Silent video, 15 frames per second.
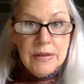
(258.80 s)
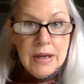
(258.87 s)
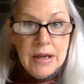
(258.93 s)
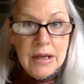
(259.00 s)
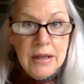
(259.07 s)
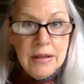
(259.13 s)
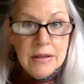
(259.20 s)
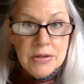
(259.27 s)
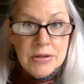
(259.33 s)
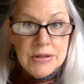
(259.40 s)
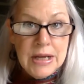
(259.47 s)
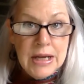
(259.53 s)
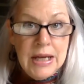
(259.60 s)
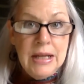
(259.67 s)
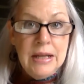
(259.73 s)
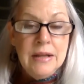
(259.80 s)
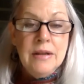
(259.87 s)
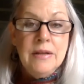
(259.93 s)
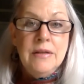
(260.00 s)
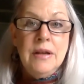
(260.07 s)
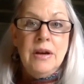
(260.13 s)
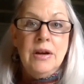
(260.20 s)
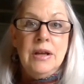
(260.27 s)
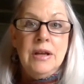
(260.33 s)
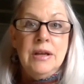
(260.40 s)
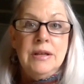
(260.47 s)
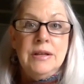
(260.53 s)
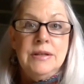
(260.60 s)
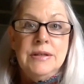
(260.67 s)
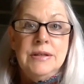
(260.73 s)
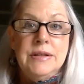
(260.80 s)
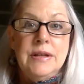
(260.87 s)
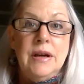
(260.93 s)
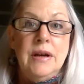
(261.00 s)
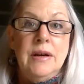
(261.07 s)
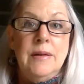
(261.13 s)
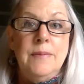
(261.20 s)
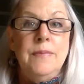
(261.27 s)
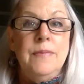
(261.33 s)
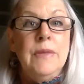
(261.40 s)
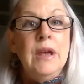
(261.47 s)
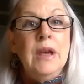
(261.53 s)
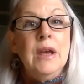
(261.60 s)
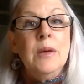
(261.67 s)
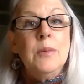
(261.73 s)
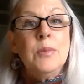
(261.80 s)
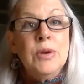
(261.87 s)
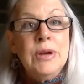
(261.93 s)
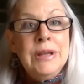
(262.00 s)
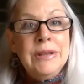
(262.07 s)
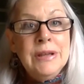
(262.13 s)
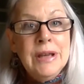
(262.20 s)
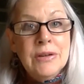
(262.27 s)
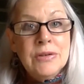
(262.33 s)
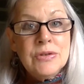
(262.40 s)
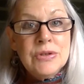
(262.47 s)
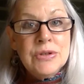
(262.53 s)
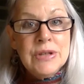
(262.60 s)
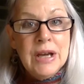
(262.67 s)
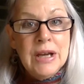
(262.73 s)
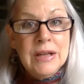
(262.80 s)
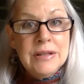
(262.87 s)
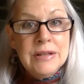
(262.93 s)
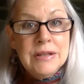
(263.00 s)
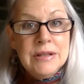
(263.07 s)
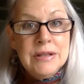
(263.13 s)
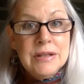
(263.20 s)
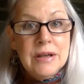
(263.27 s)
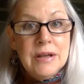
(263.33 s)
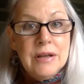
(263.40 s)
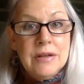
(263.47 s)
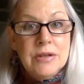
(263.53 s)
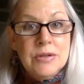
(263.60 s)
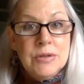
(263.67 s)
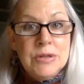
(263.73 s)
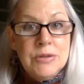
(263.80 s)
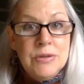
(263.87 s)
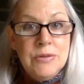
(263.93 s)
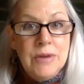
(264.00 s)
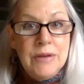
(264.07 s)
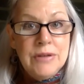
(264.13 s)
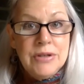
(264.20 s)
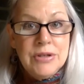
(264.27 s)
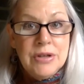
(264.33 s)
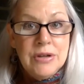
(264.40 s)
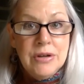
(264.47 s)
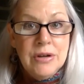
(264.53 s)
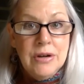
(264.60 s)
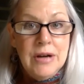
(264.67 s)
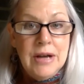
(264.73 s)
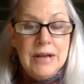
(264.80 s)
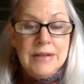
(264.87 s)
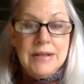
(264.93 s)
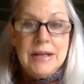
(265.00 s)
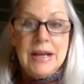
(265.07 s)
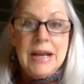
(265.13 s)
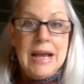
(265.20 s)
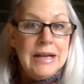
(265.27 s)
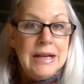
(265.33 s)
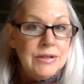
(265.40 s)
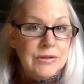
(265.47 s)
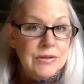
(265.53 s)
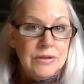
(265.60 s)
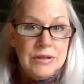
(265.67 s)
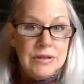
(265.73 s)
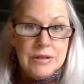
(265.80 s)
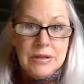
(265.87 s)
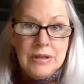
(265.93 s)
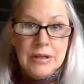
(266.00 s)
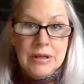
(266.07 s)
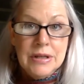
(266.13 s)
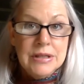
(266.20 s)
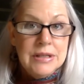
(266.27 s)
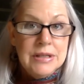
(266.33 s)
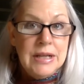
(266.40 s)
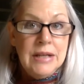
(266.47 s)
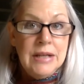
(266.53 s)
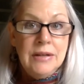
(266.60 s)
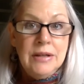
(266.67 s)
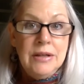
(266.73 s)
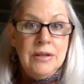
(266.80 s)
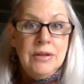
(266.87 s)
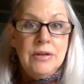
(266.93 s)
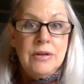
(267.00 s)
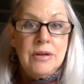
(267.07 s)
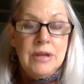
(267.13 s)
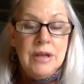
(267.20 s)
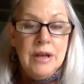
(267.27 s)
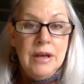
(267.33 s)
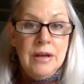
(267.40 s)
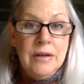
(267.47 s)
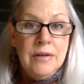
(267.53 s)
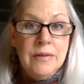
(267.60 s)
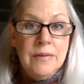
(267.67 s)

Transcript: that, there's that. There is breathing exercises. Sri Sri Ravi Shankar has an excellent daily kriya